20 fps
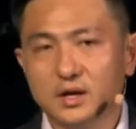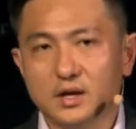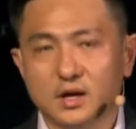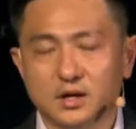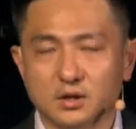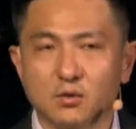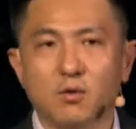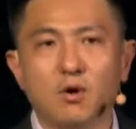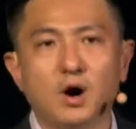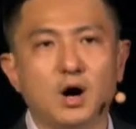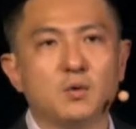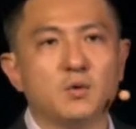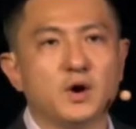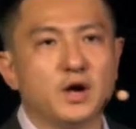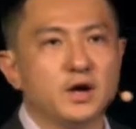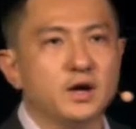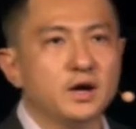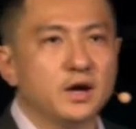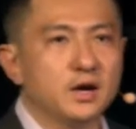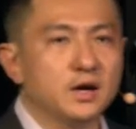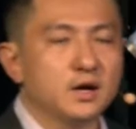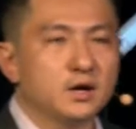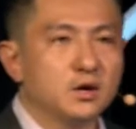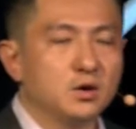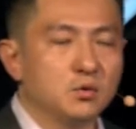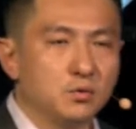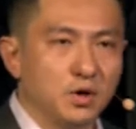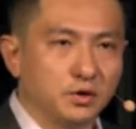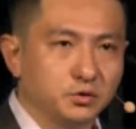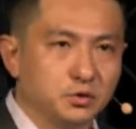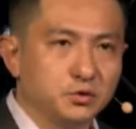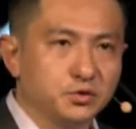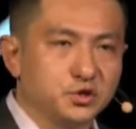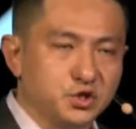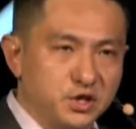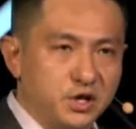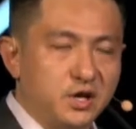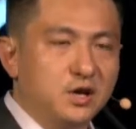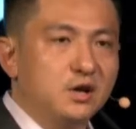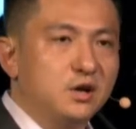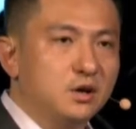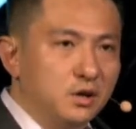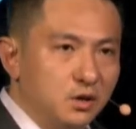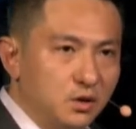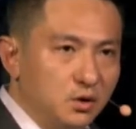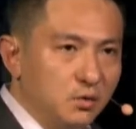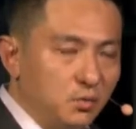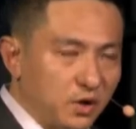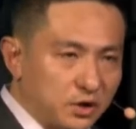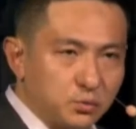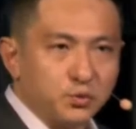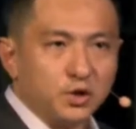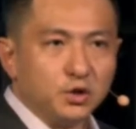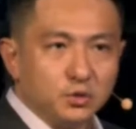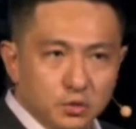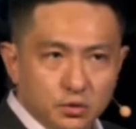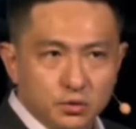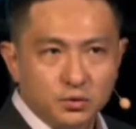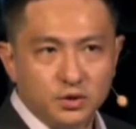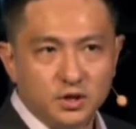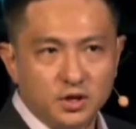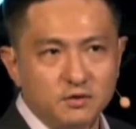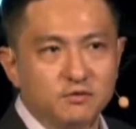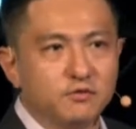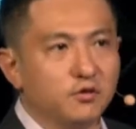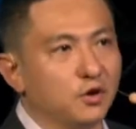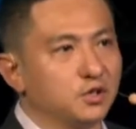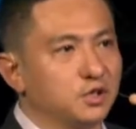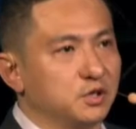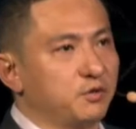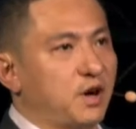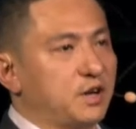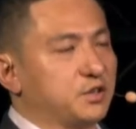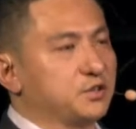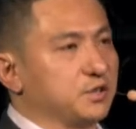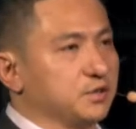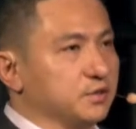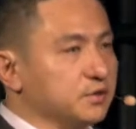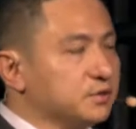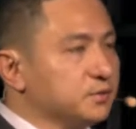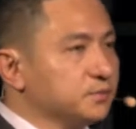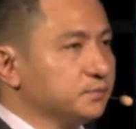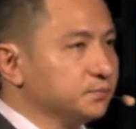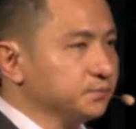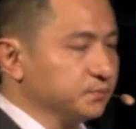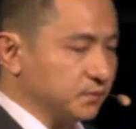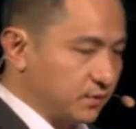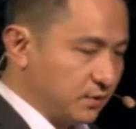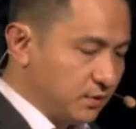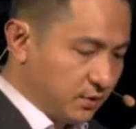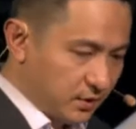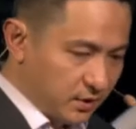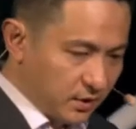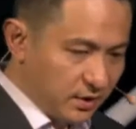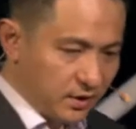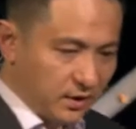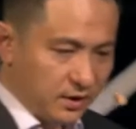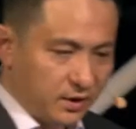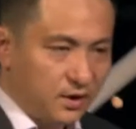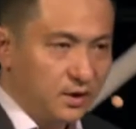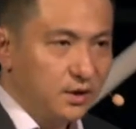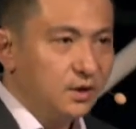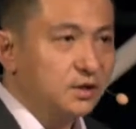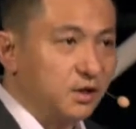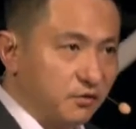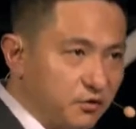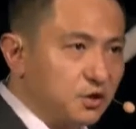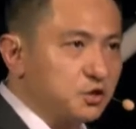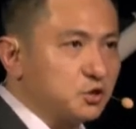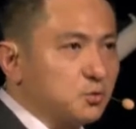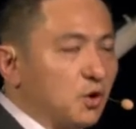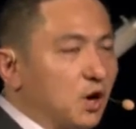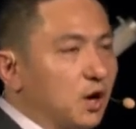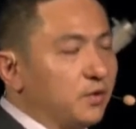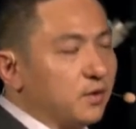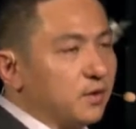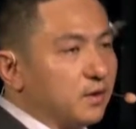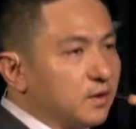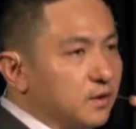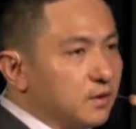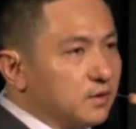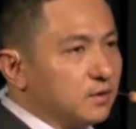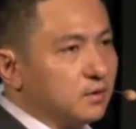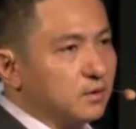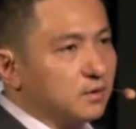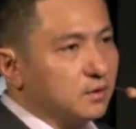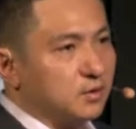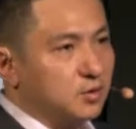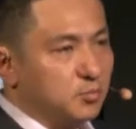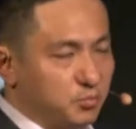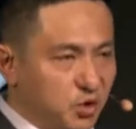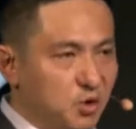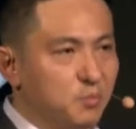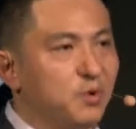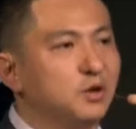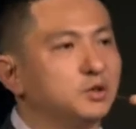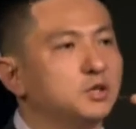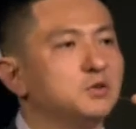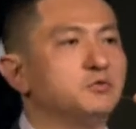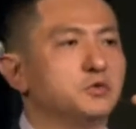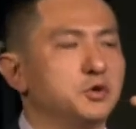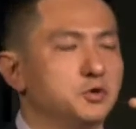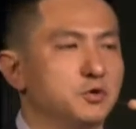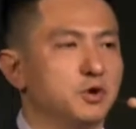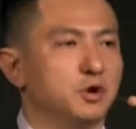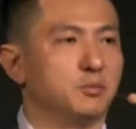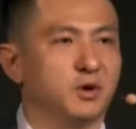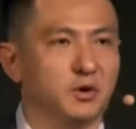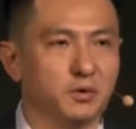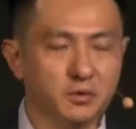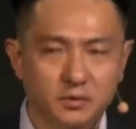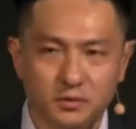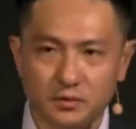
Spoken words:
And Huawei want to share what we do in 4 directions. The first one, promoting renewable.